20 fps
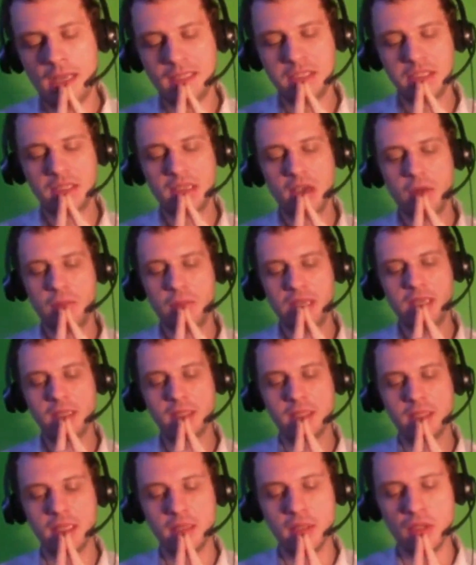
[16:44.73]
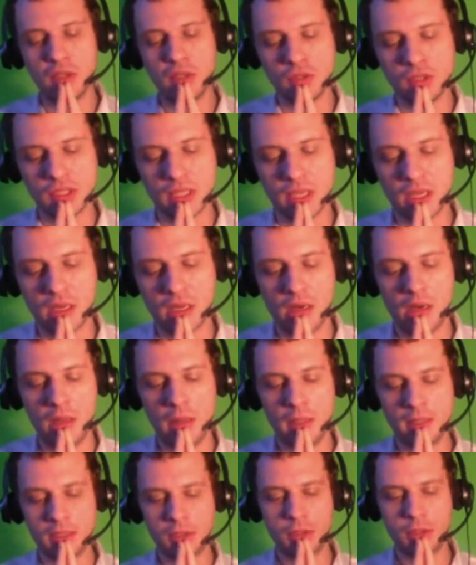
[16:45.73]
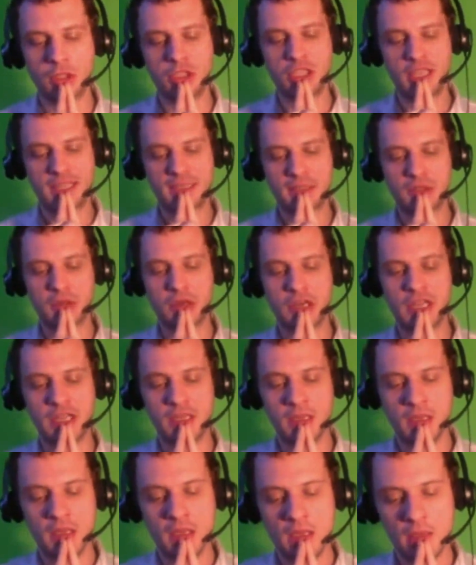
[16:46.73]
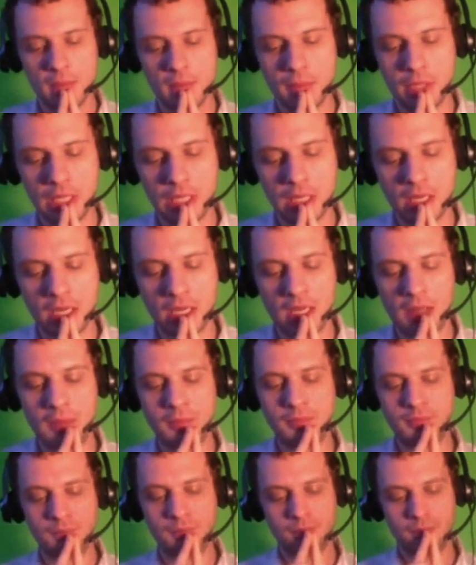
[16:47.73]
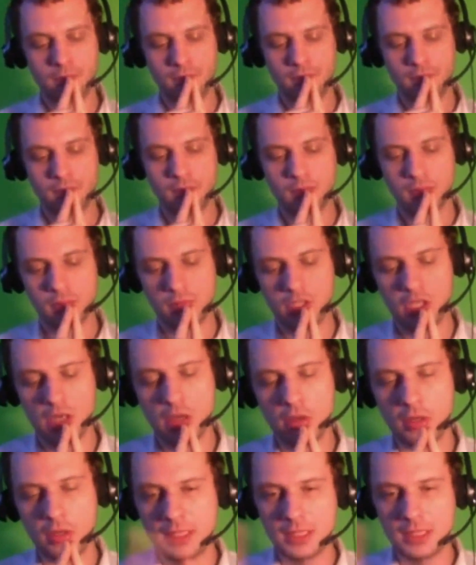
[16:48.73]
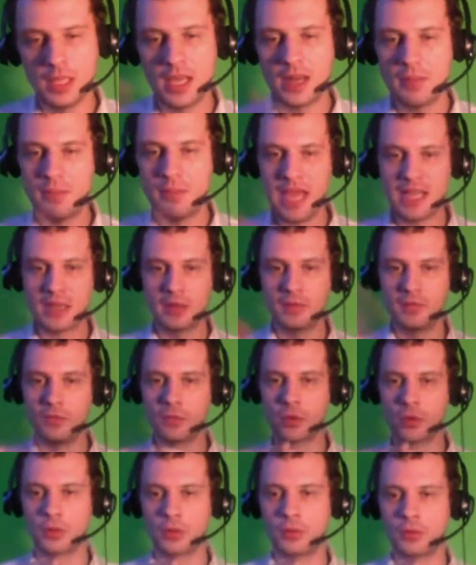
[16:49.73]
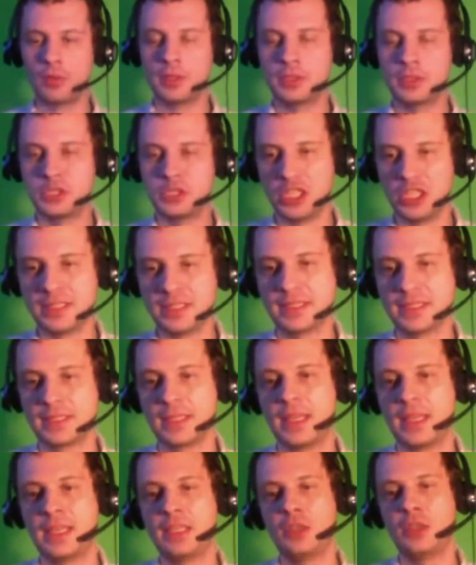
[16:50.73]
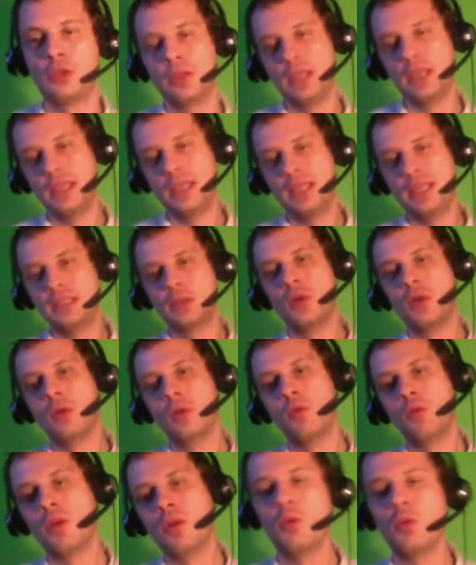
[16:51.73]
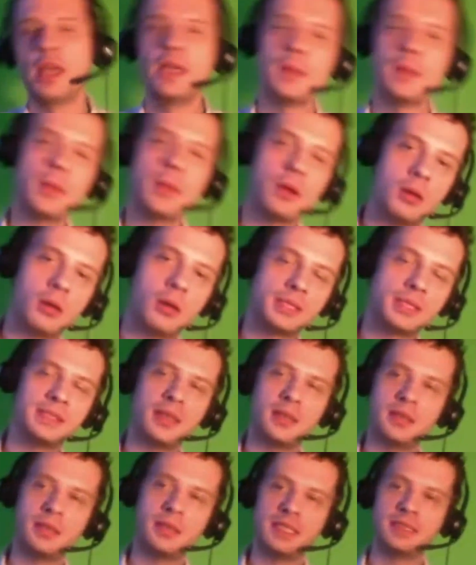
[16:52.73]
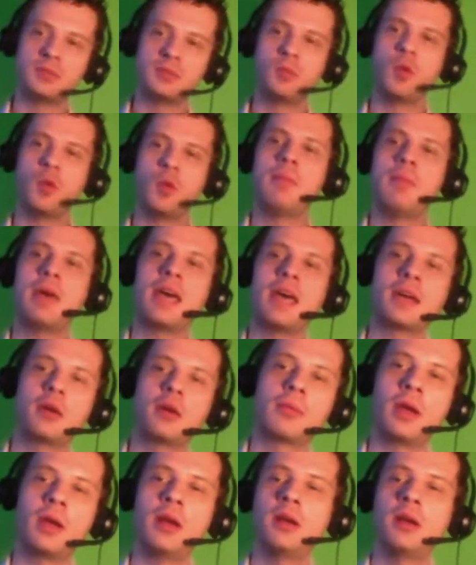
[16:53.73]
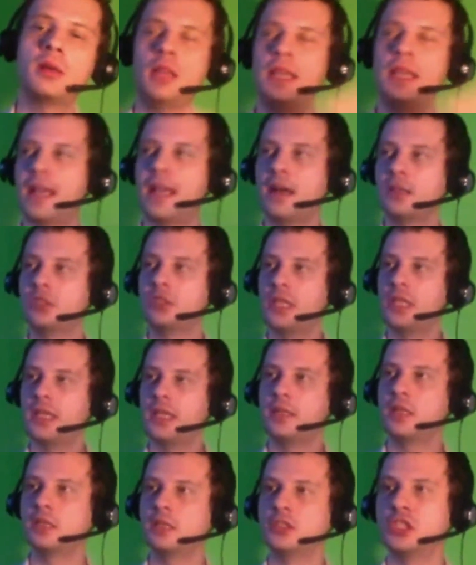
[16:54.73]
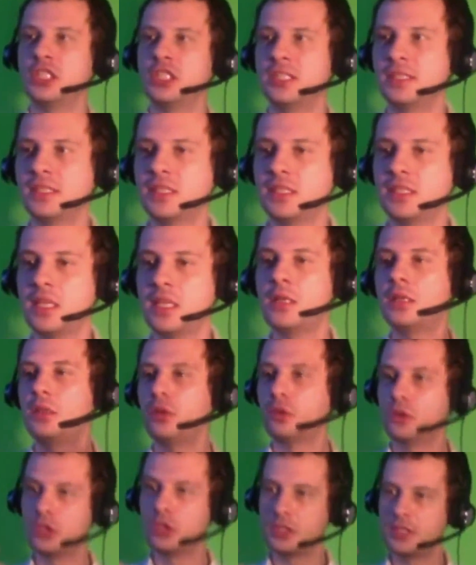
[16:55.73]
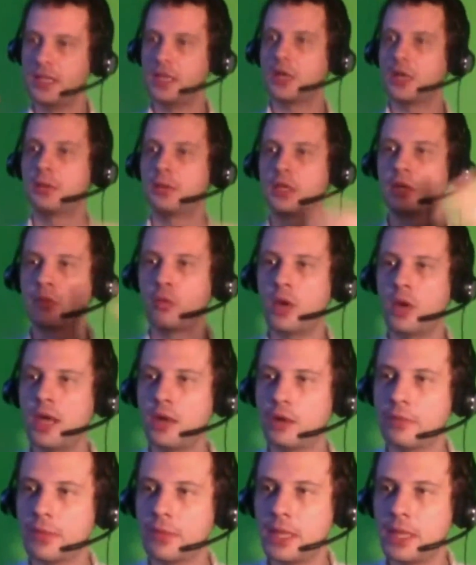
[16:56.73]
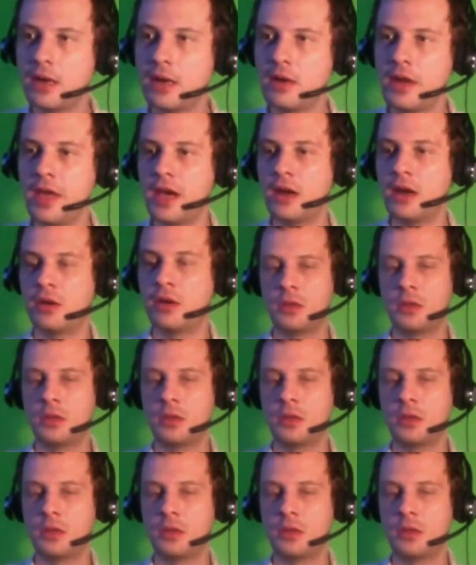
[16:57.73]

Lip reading: I just hope he continues on this trajectory. But it's a lot of back and forth with Jesus. Like, you'll think he's going one way, and then all of a sudden he's way back over here. Like, how'd you get there, Jesus? You were just here, but you're way over there now.